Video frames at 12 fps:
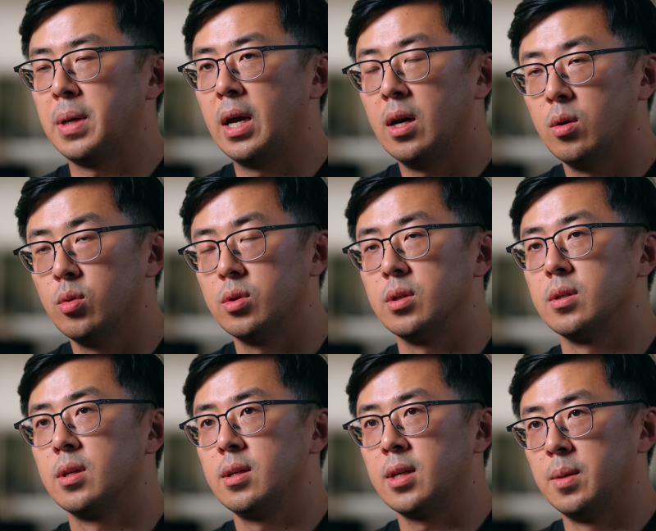power
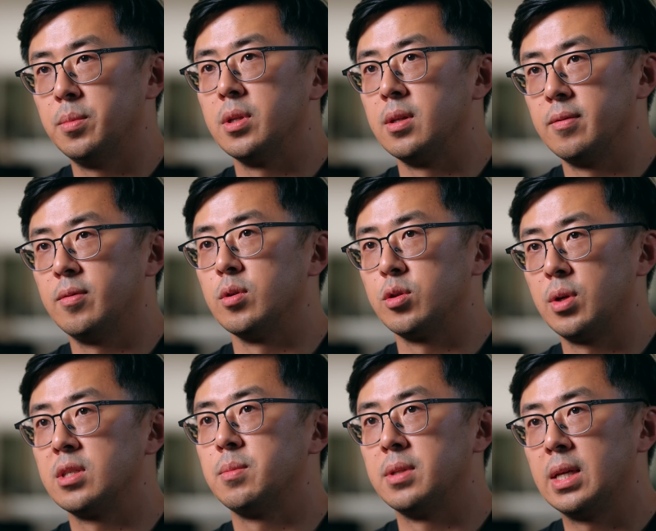company for
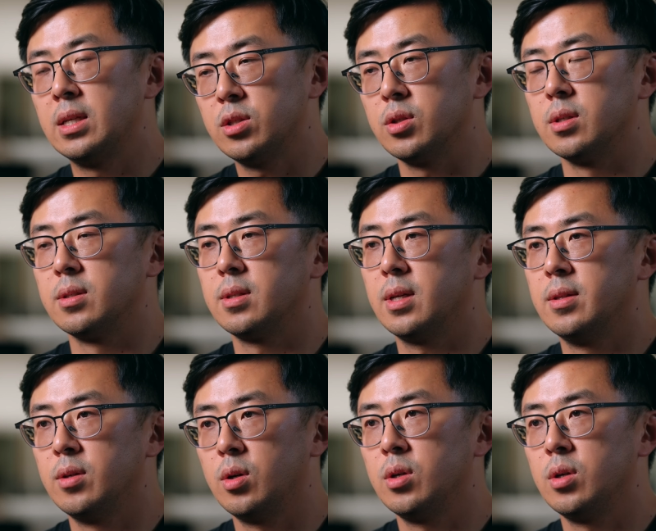transportation, and then